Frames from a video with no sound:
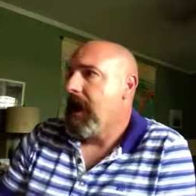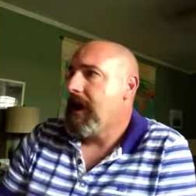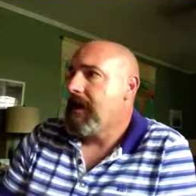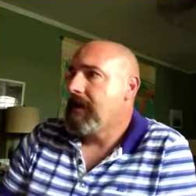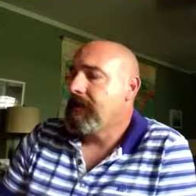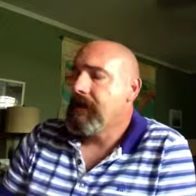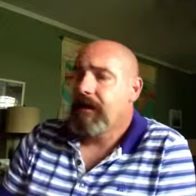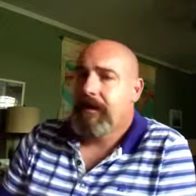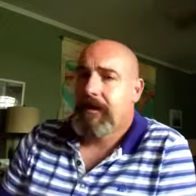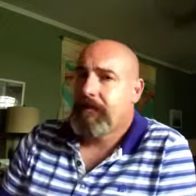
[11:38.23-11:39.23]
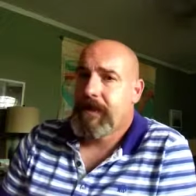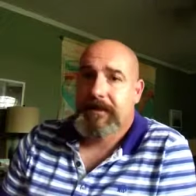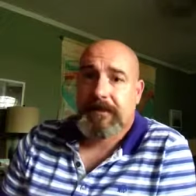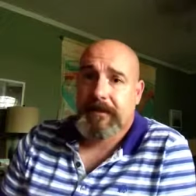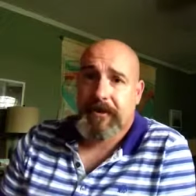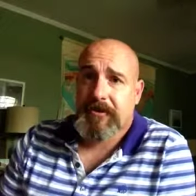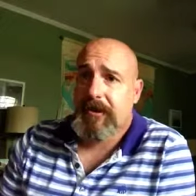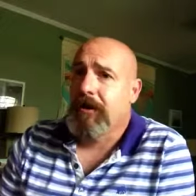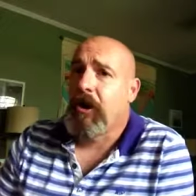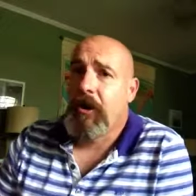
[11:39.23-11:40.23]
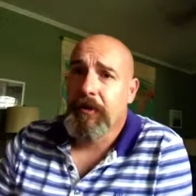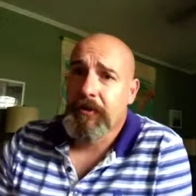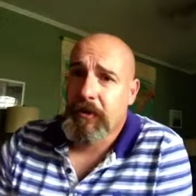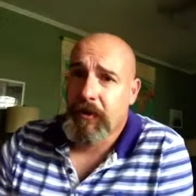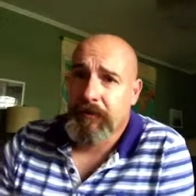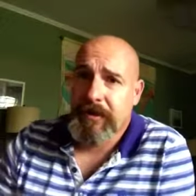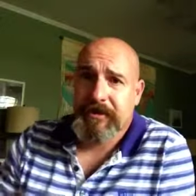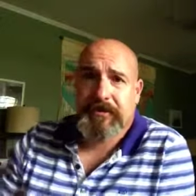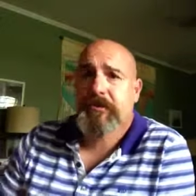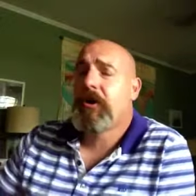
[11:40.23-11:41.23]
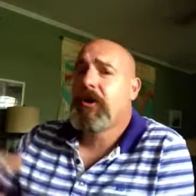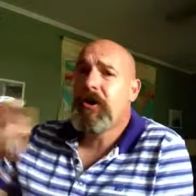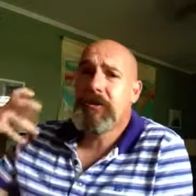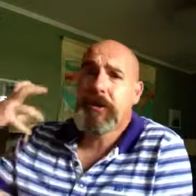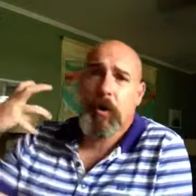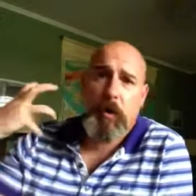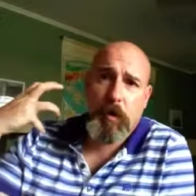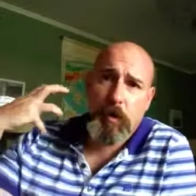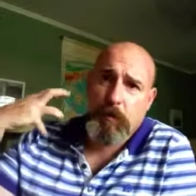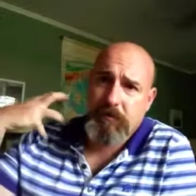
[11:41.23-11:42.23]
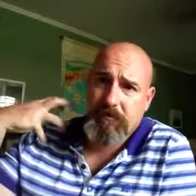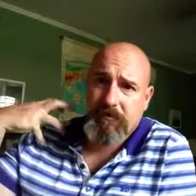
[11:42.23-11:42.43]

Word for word: And uh, basically, they're saying all the old research, all the old,